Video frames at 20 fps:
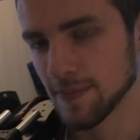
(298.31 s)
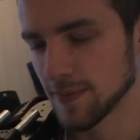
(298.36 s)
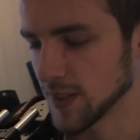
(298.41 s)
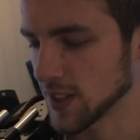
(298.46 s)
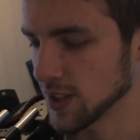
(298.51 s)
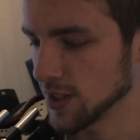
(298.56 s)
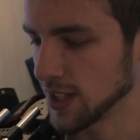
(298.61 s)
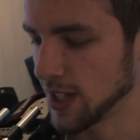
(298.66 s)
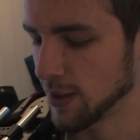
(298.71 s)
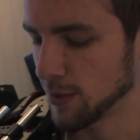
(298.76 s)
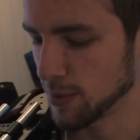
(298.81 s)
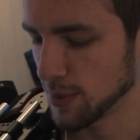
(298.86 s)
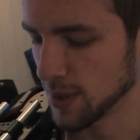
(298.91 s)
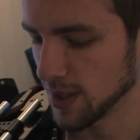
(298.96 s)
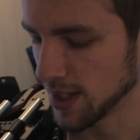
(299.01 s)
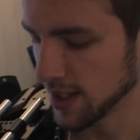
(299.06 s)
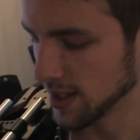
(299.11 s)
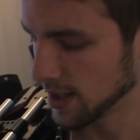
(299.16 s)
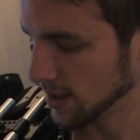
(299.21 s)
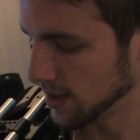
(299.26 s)
So that would be
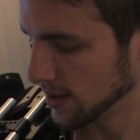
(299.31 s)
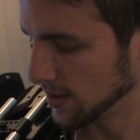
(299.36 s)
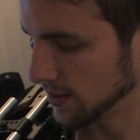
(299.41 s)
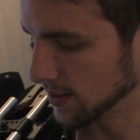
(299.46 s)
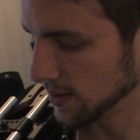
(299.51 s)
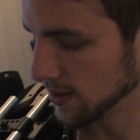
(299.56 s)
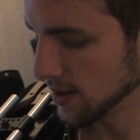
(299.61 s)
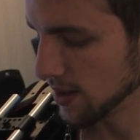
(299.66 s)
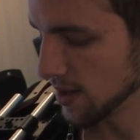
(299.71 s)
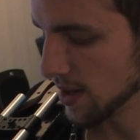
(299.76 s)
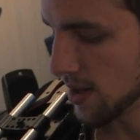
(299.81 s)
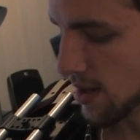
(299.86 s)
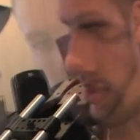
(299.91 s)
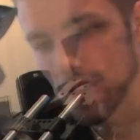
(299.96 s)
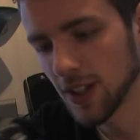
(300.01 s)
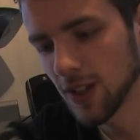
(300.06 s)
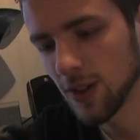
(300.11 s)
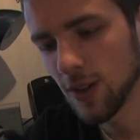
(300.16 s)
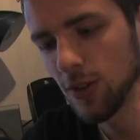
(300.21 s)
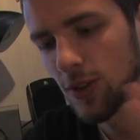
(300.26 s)
nice.
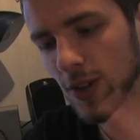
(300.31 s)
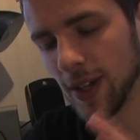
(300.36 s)
The good